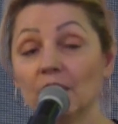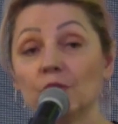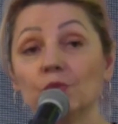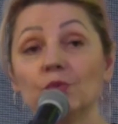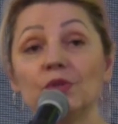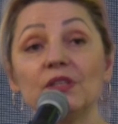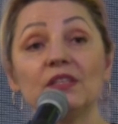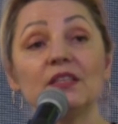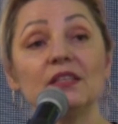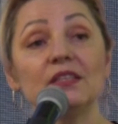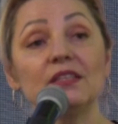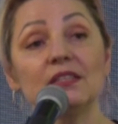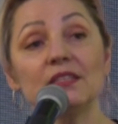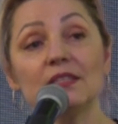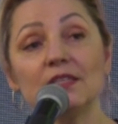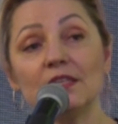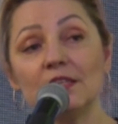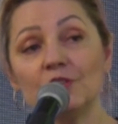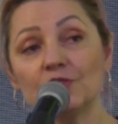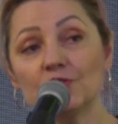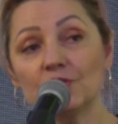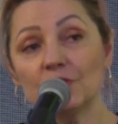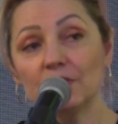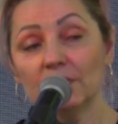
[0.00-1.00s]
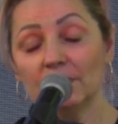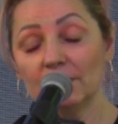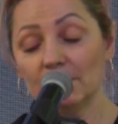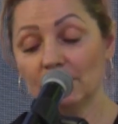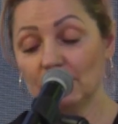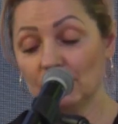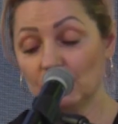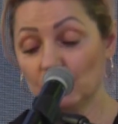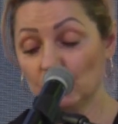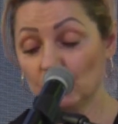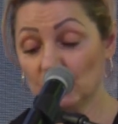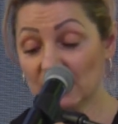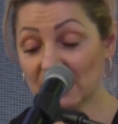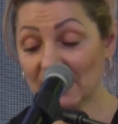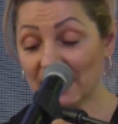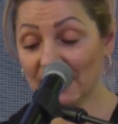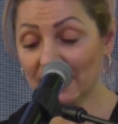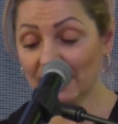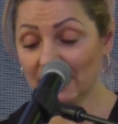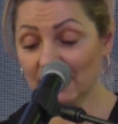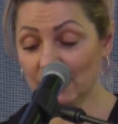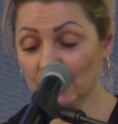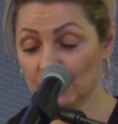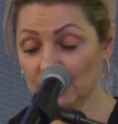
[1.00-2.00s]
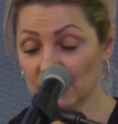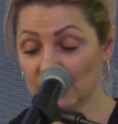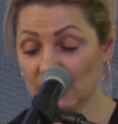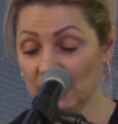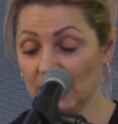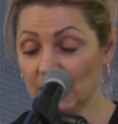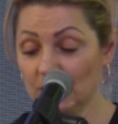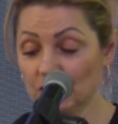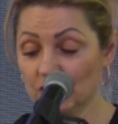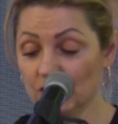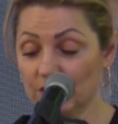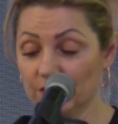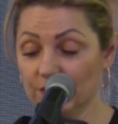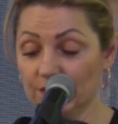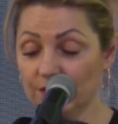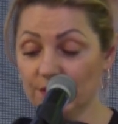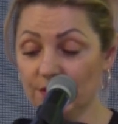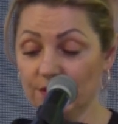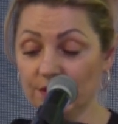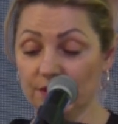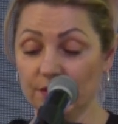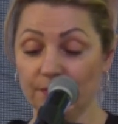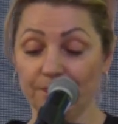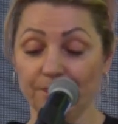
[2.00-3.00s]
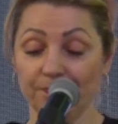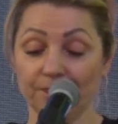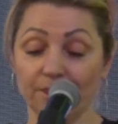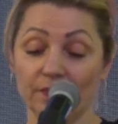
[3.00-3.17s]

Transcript: with the decision to start negotiations